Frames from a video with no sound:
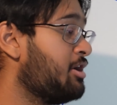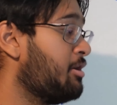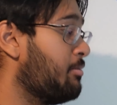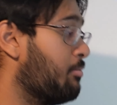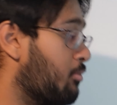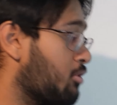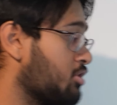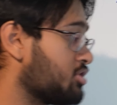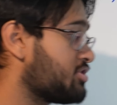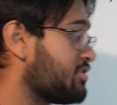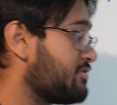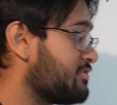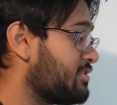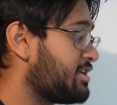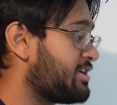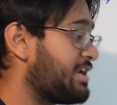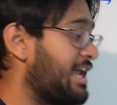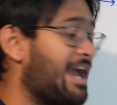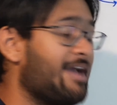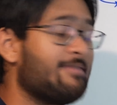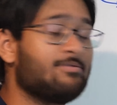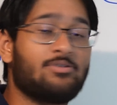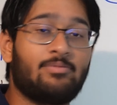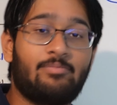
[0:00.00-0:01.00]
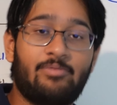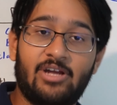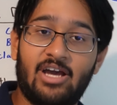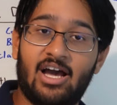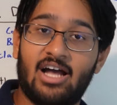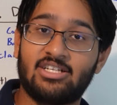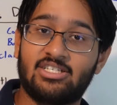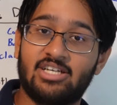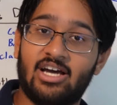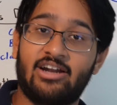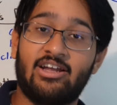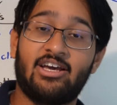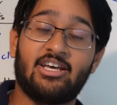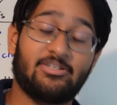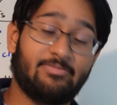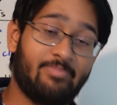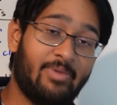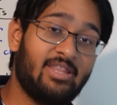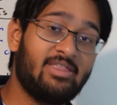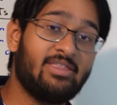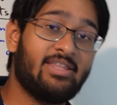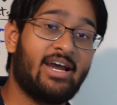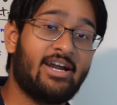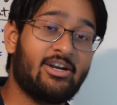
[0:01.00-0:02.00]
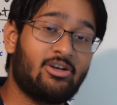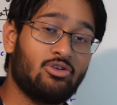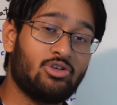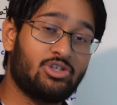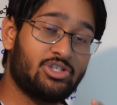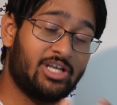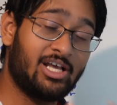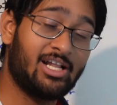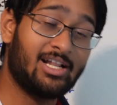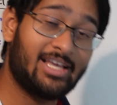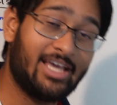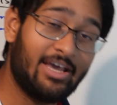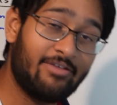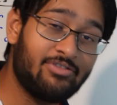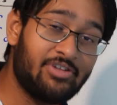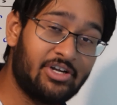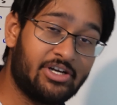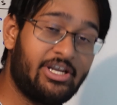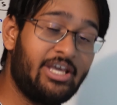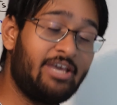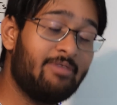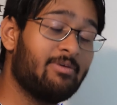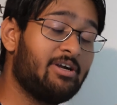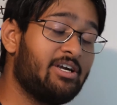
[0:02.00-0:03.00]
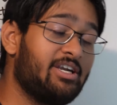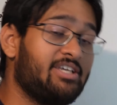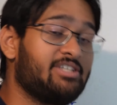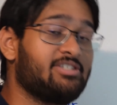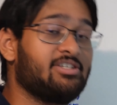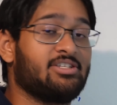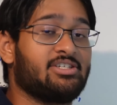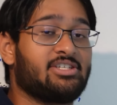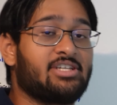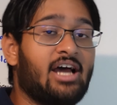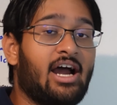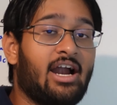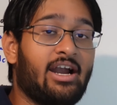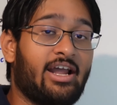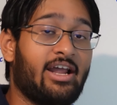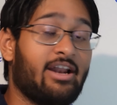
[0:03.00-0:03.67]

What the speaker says: most of the times Priyansh Arya has been there to still give the team a decent start,